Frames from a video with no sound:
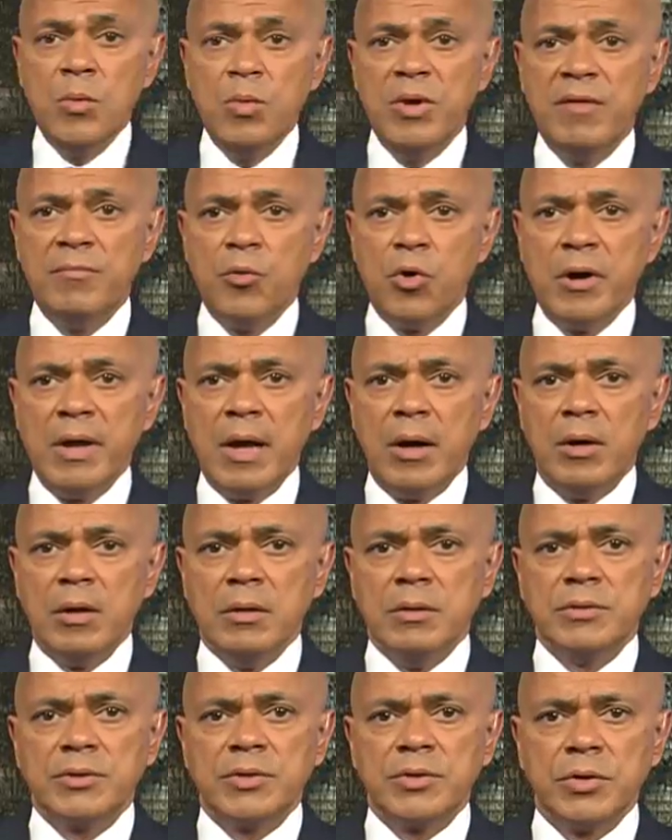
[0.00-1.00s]
We have more now
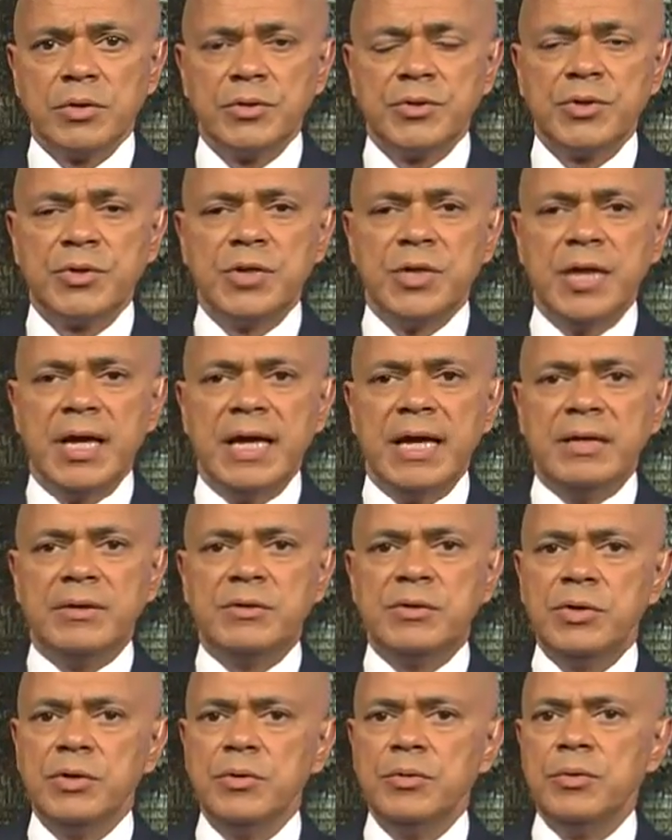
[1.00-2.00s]
on the search today
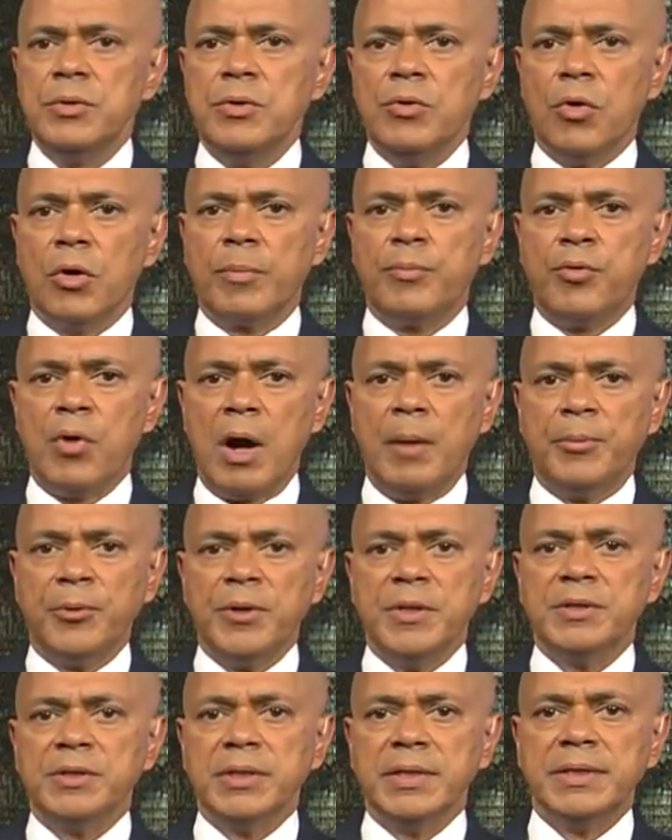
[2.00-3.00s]
at two New York
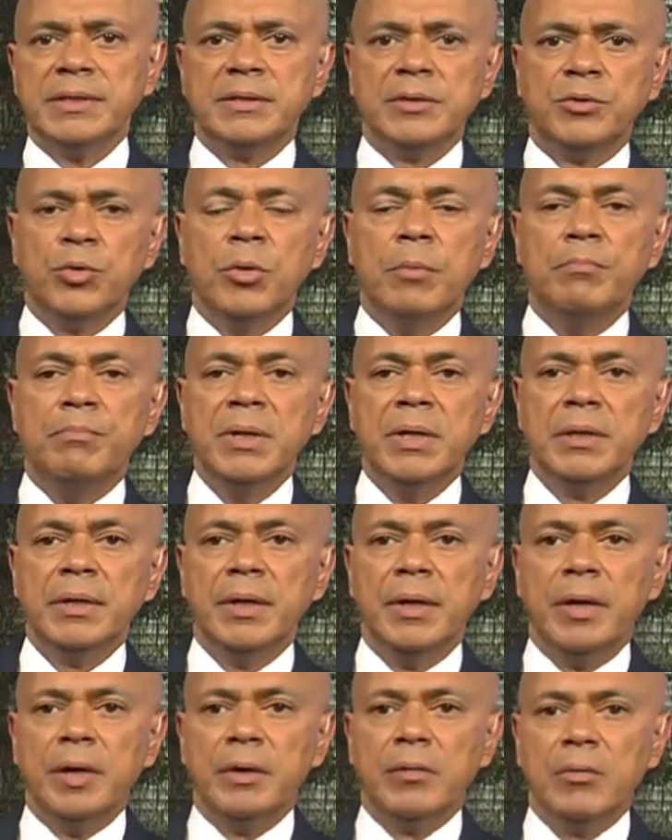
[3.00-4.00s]
properties linked to a
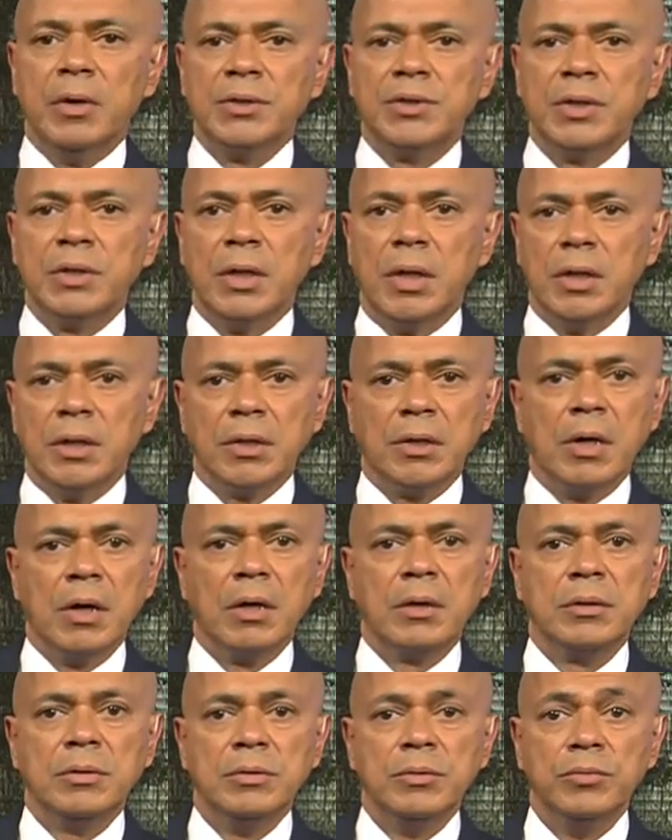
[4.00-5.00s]
billionaire Russian
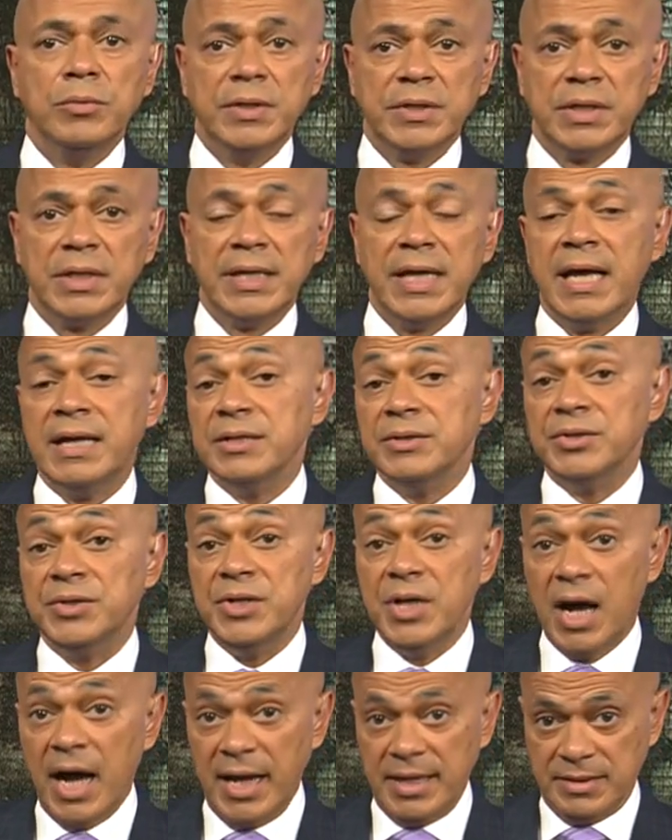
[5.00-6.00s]
oligarch who recently had
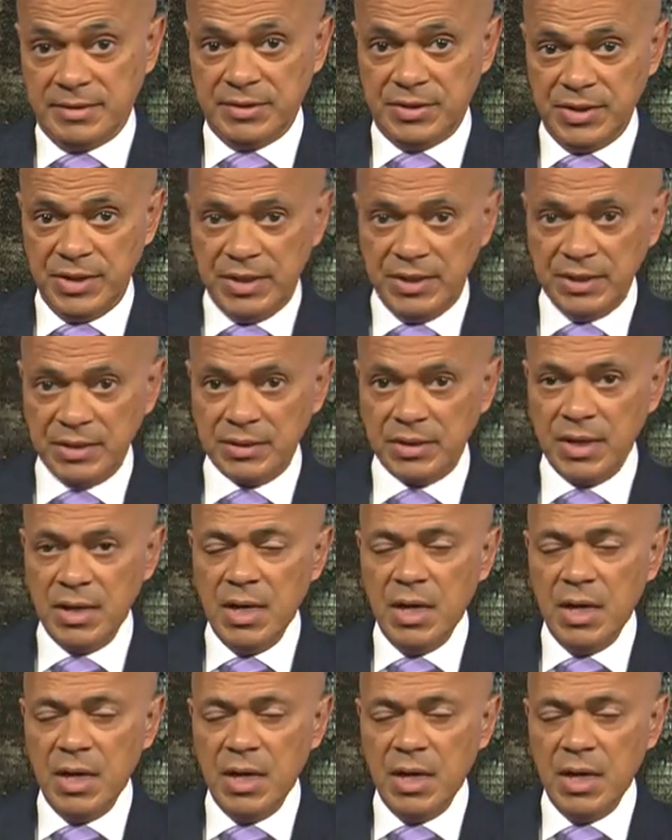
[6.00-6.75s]
his yacht seized.